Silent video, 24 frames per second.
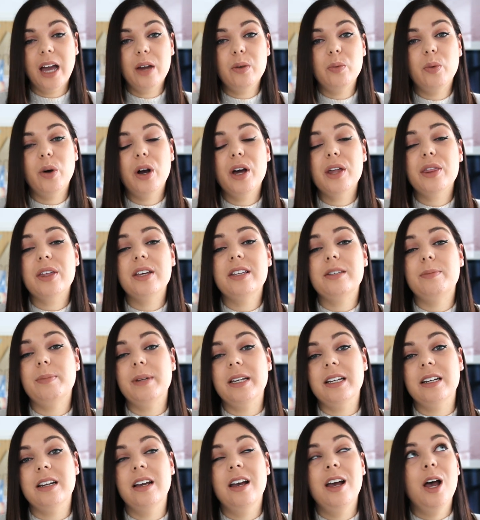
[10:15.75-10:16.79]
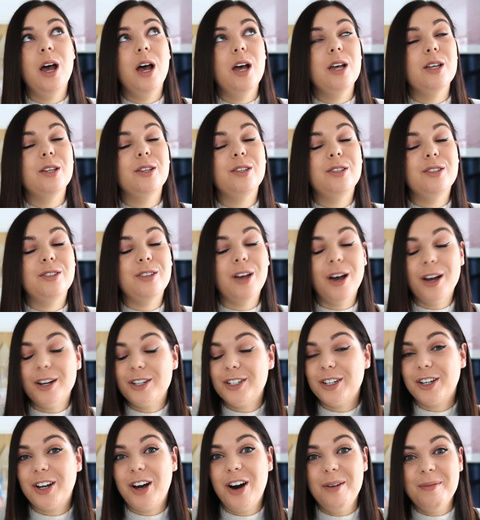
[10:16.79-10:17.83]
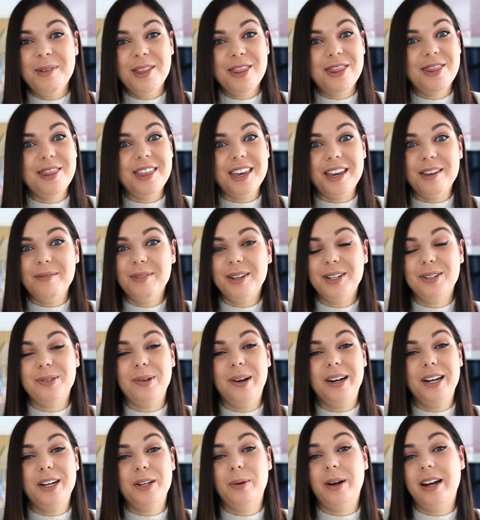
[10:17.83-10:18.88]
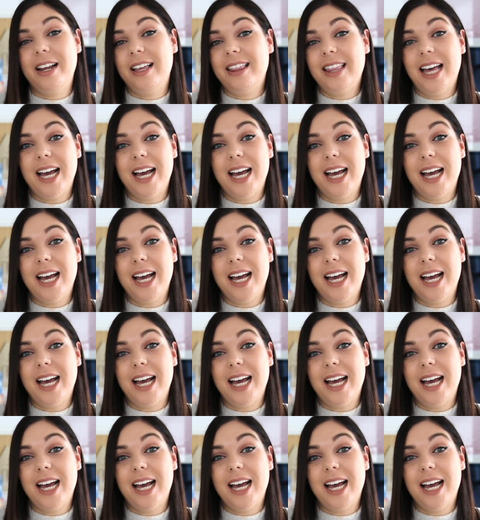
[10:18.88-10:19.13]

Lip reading: And worth has been such a common theme in 2020.